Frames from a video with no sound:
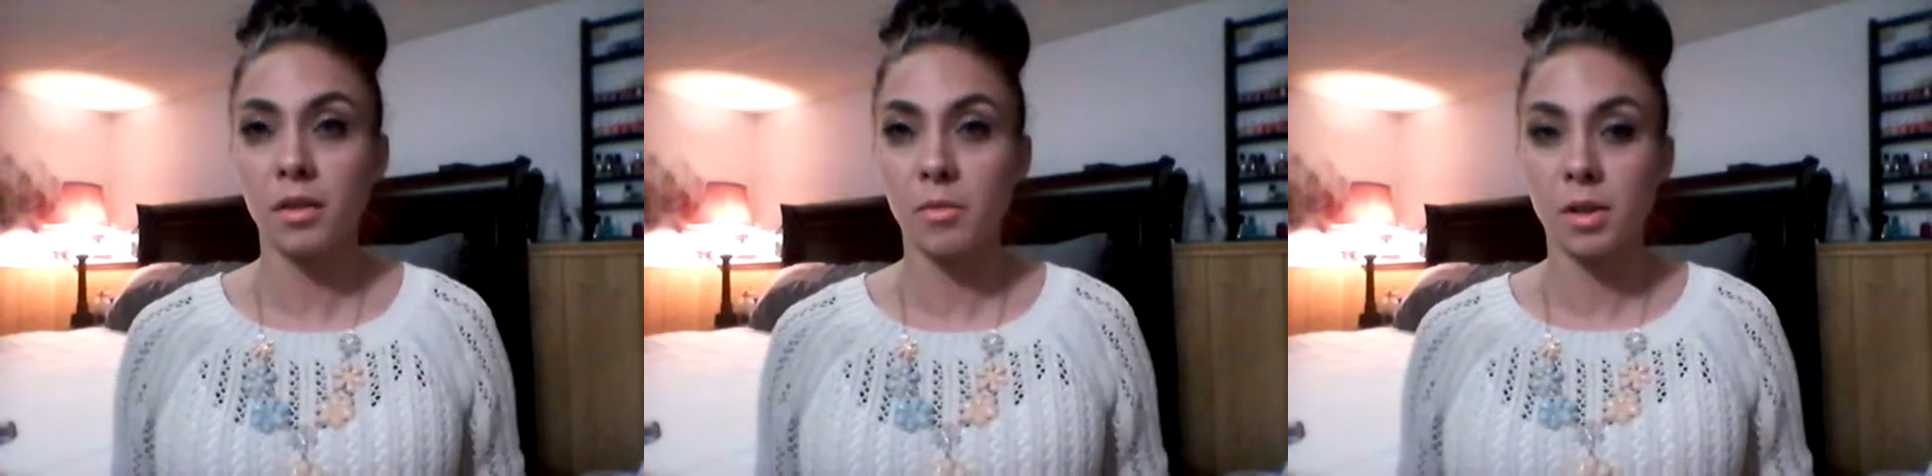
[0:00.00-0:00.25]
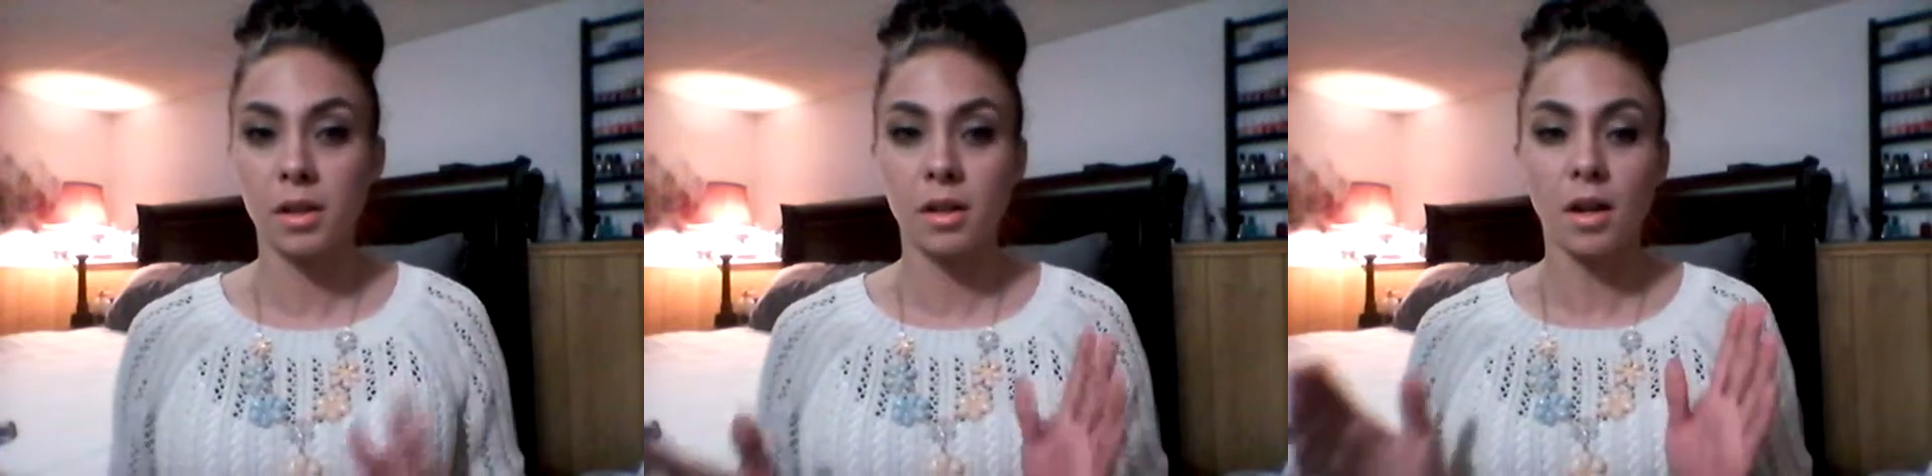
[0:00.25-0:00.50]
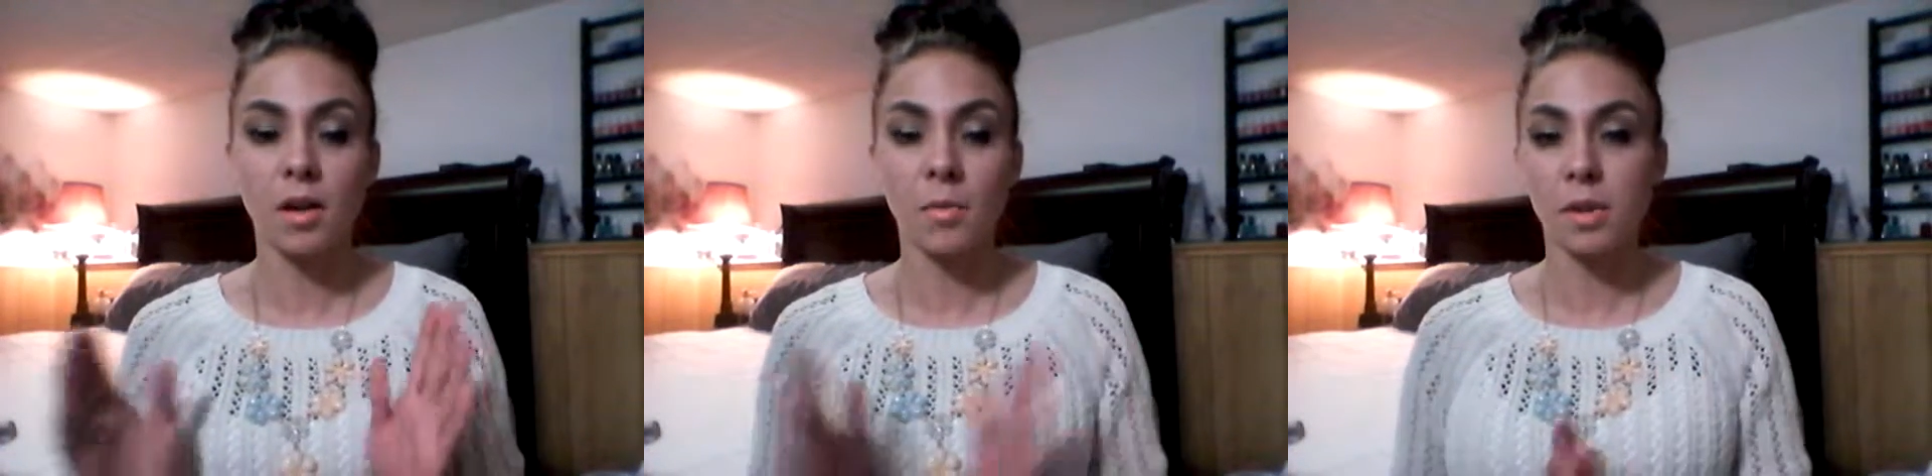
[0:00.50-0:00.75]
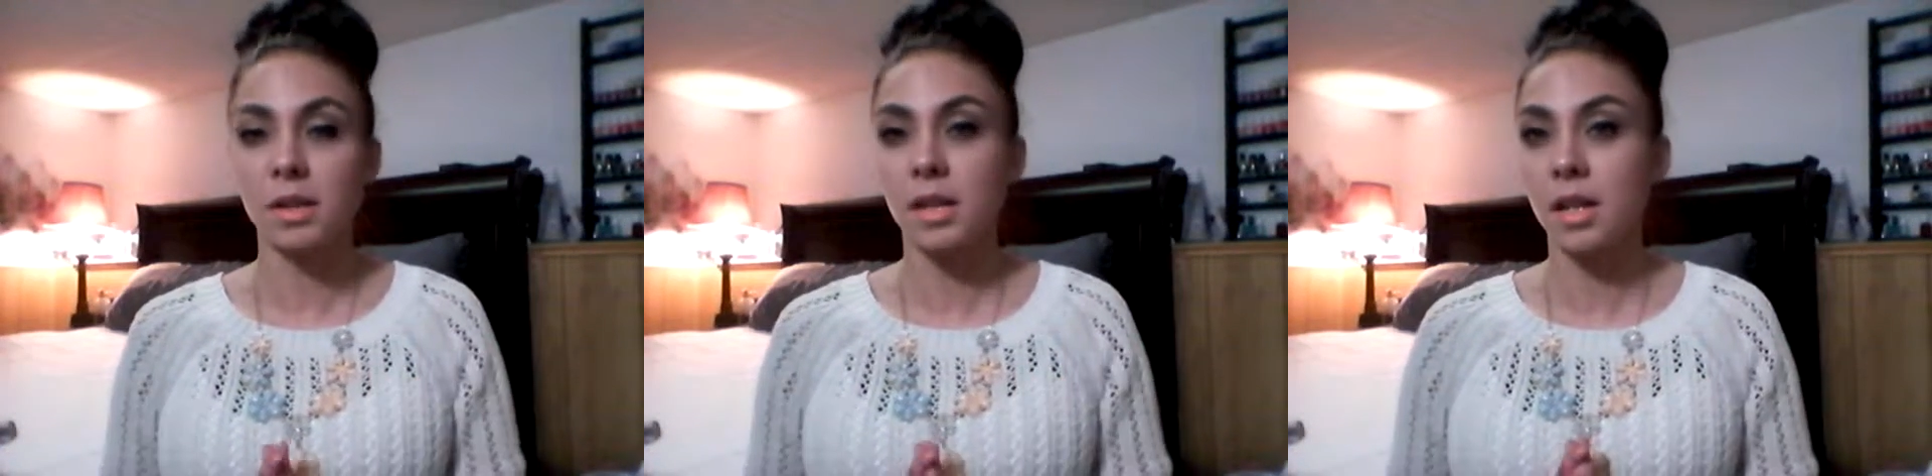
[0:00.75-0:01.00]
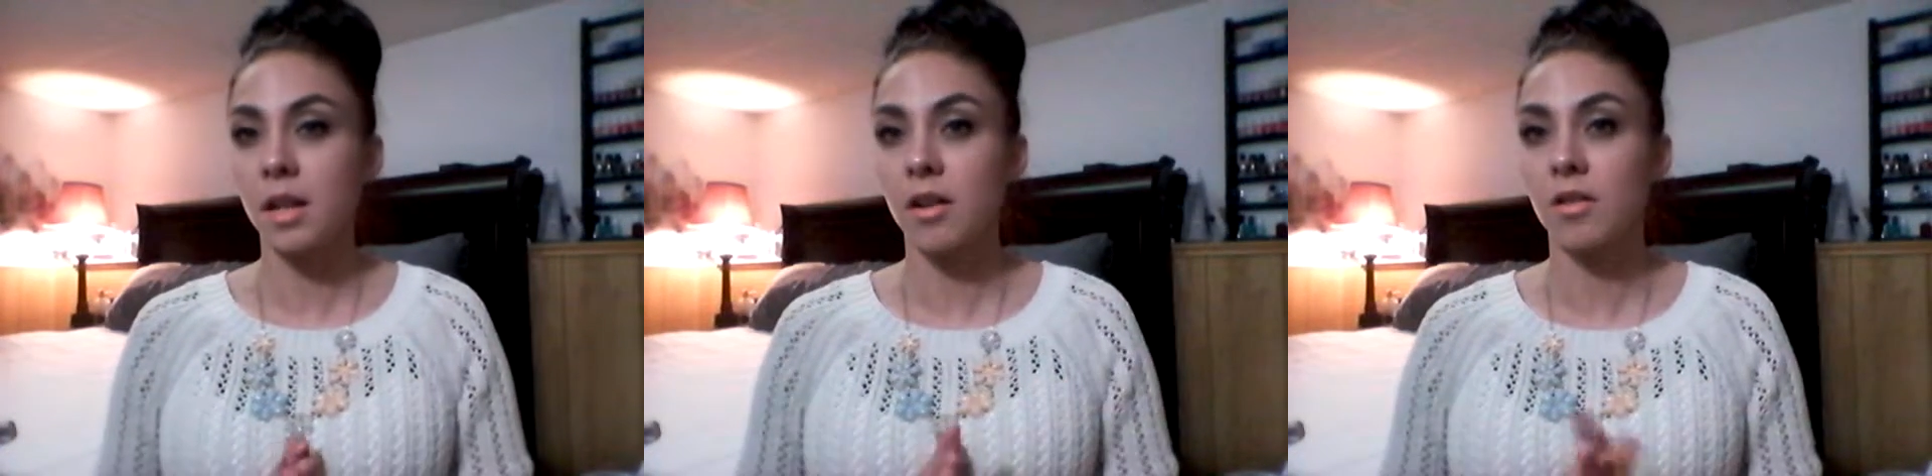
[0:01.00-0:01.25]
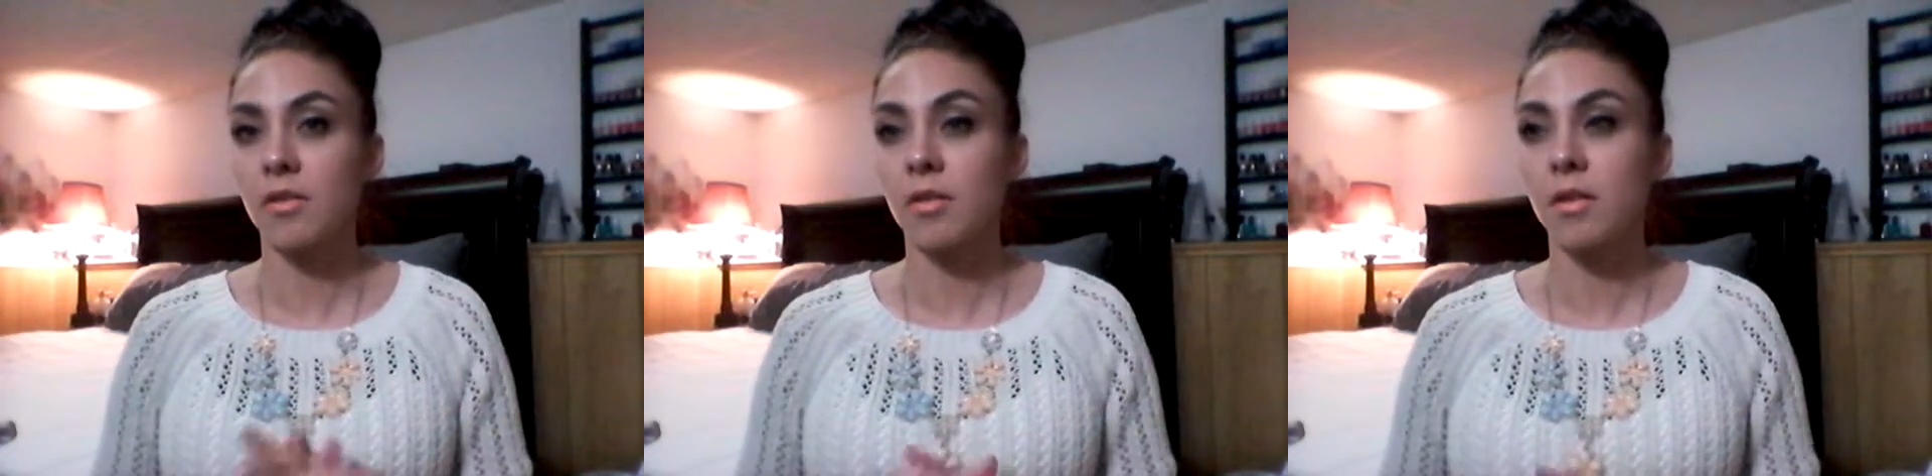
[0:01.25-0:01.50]
I've been helping take
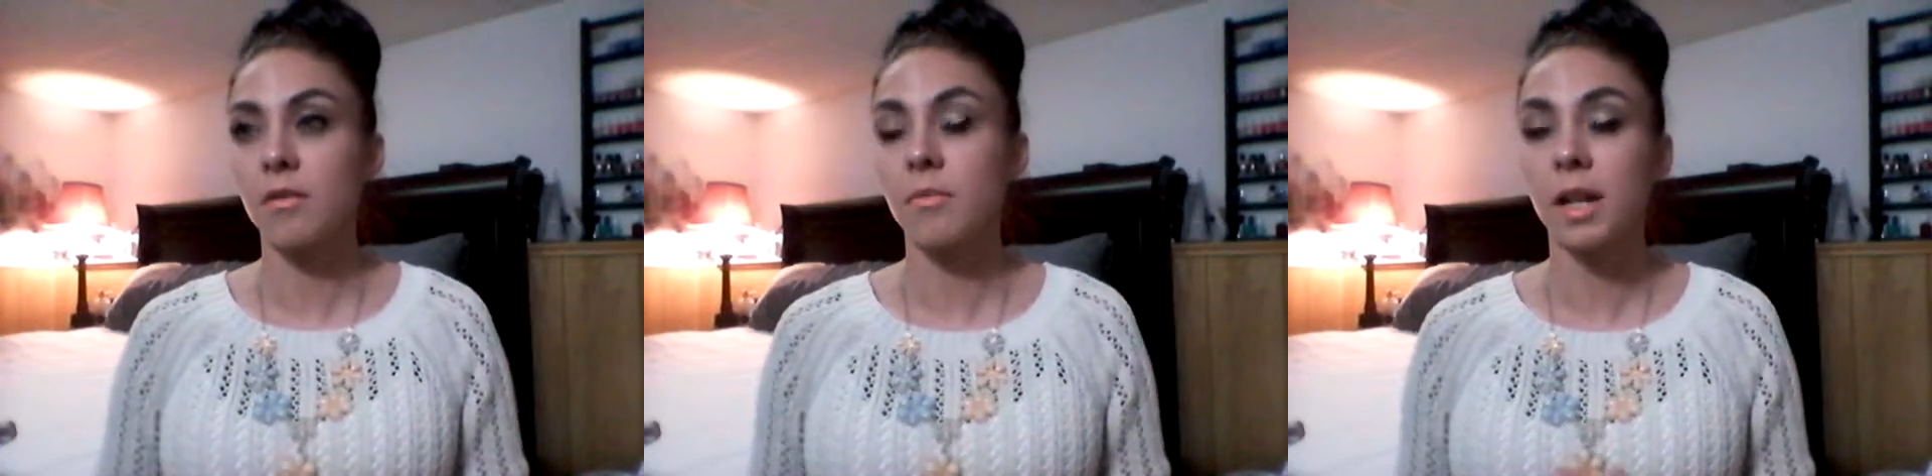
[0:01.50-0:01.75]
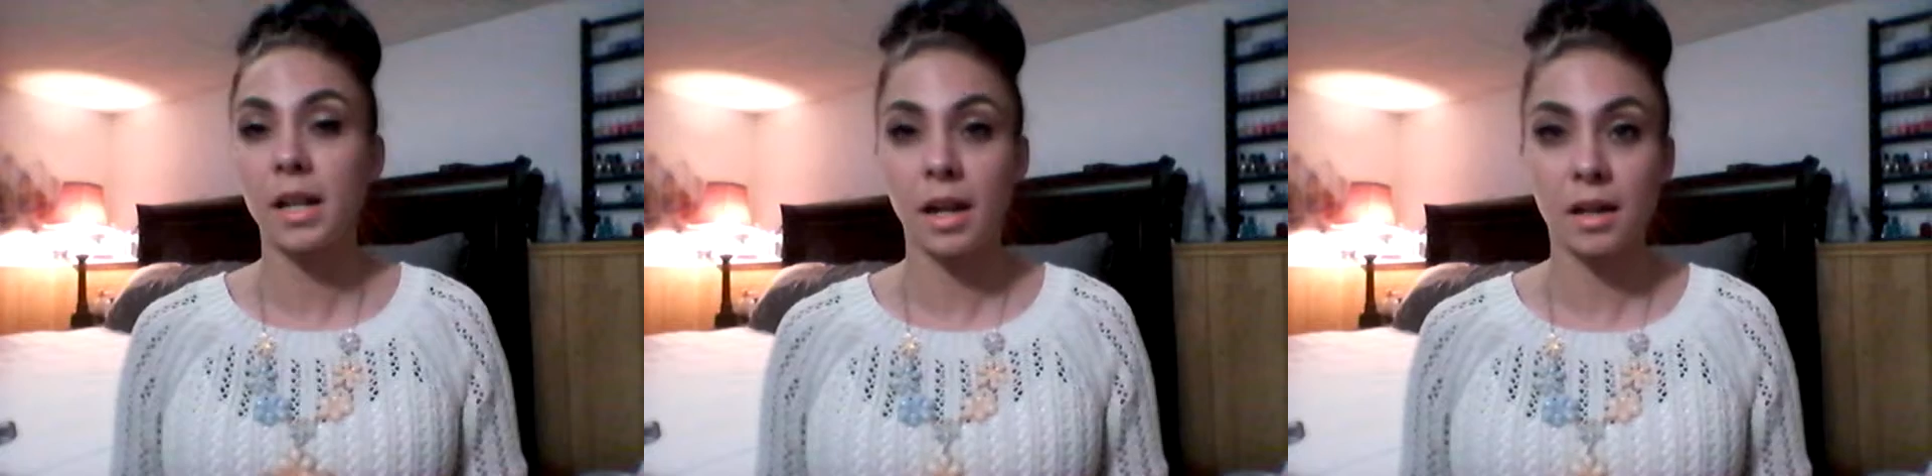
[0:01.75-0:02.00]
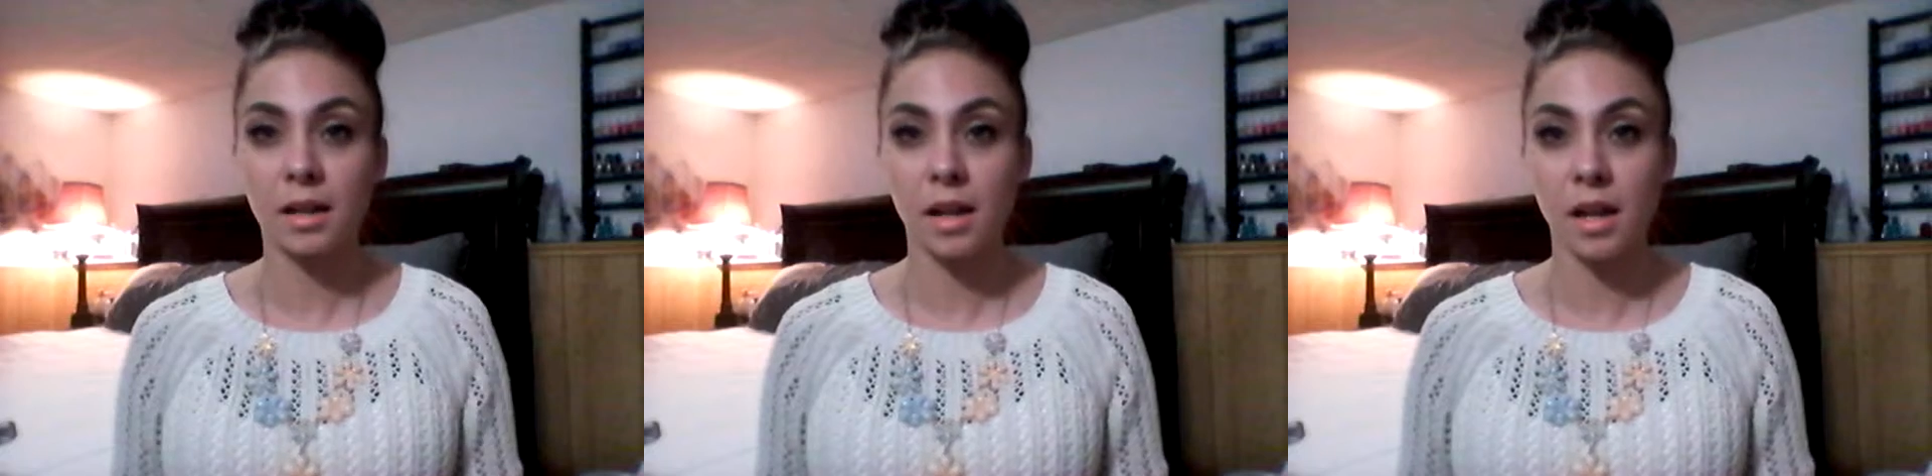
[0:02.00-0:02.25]
care of my dad.